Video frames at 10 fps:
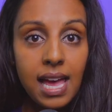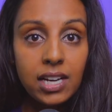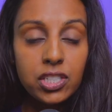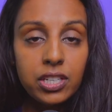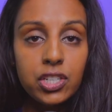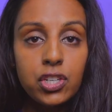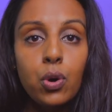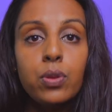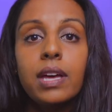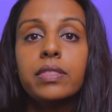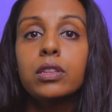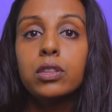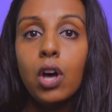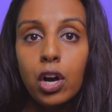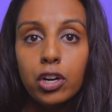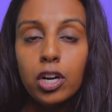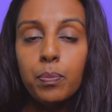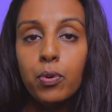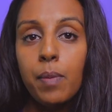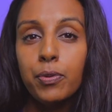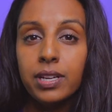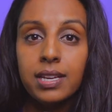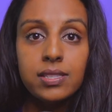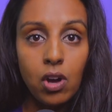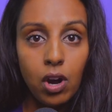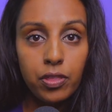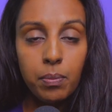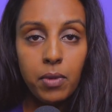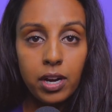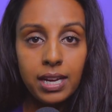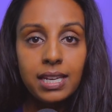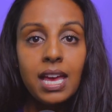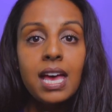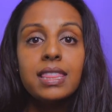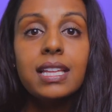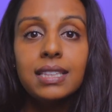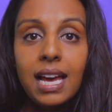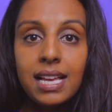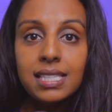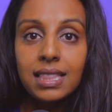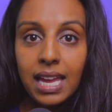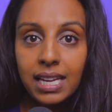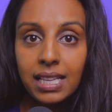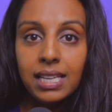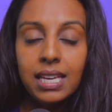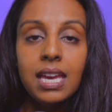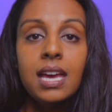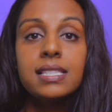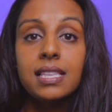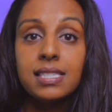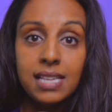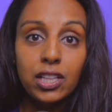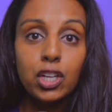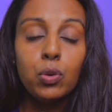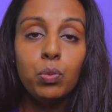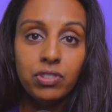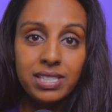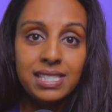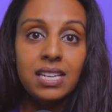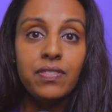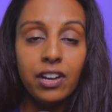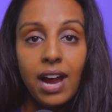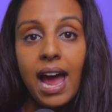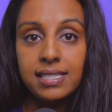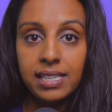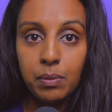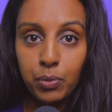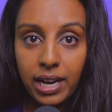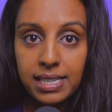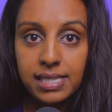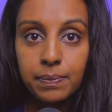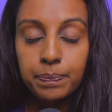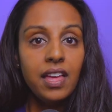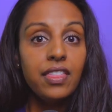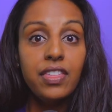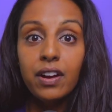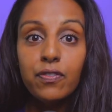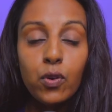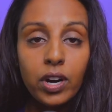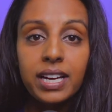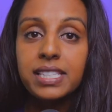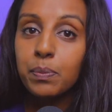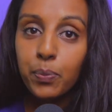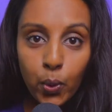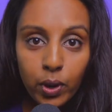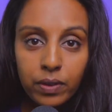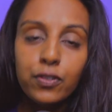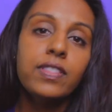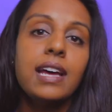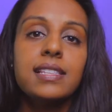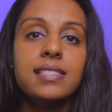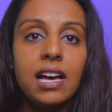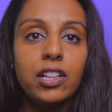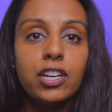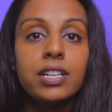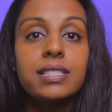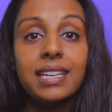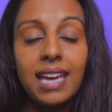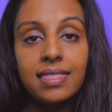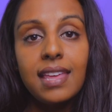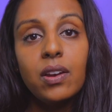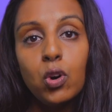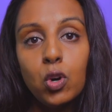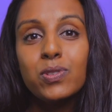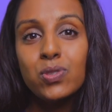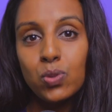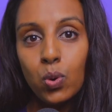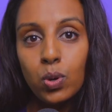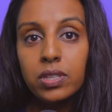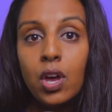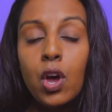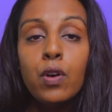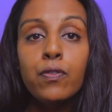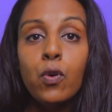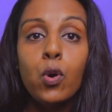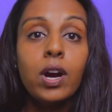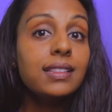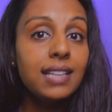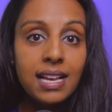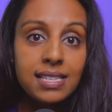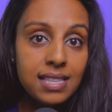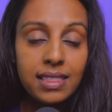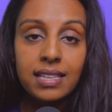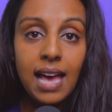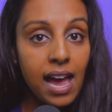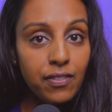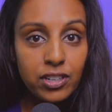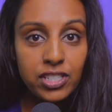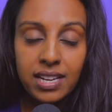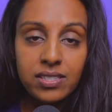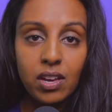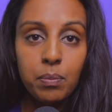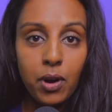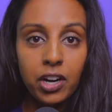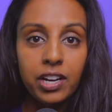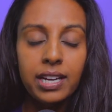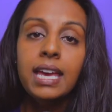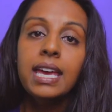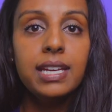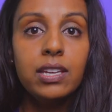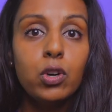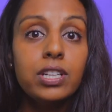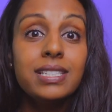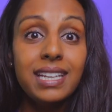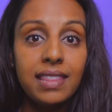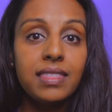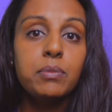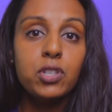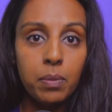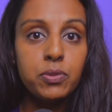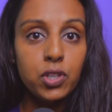actually show that the longer a property is on the market, the less likely the seller will receive their asking price. Therefore, it's important for that seller to get that home sold for less than the average days on market in order to get them top